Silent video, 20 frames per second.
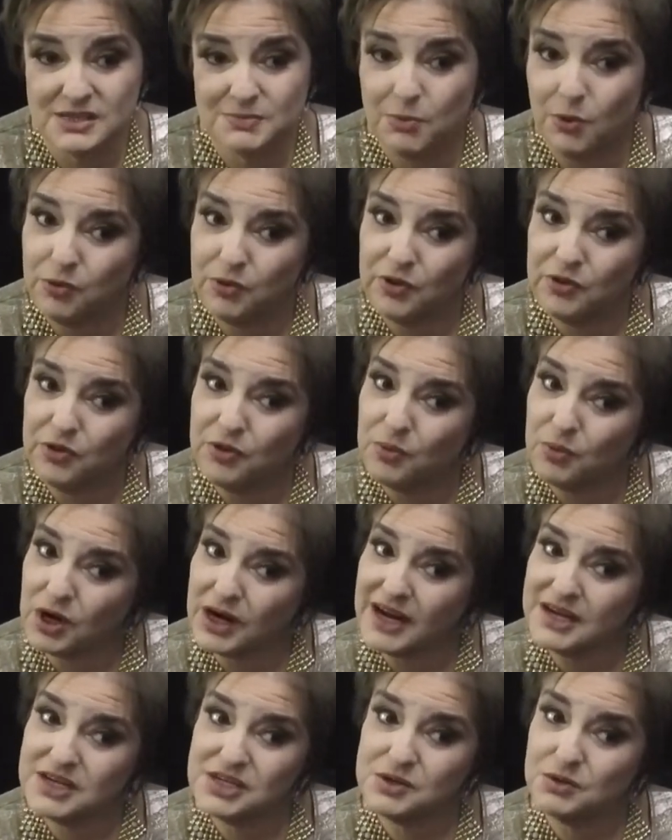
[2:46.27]
both in the
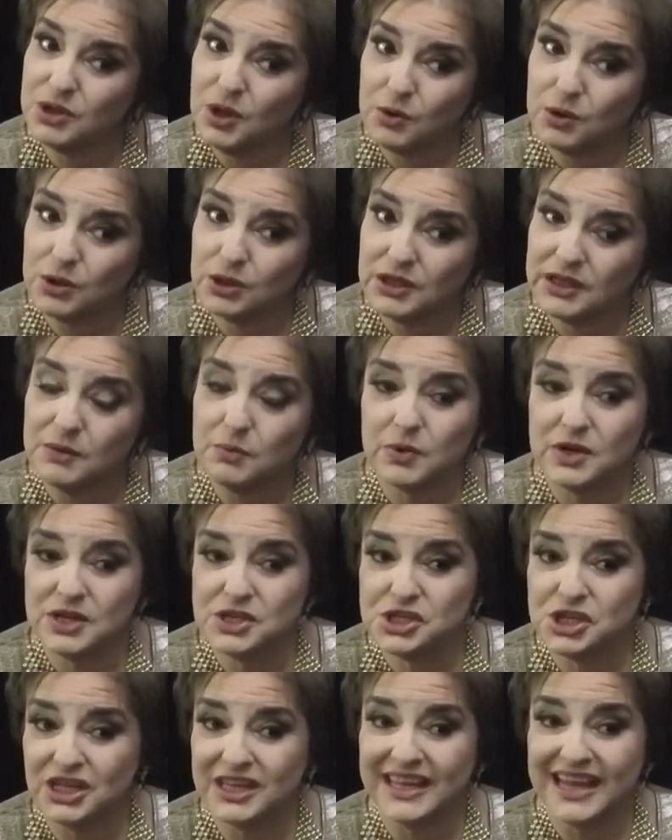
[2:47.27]
work I do locally,
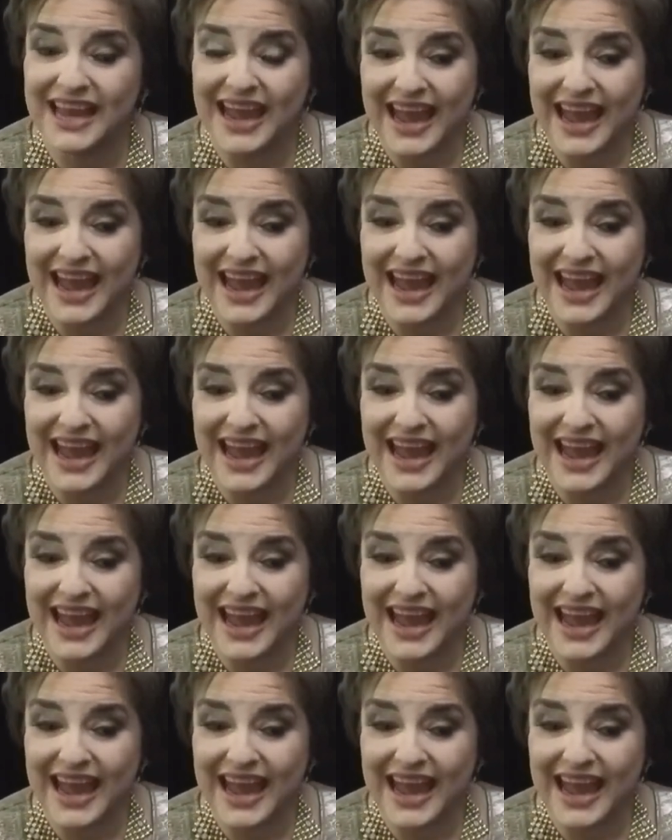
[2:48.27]
regionally,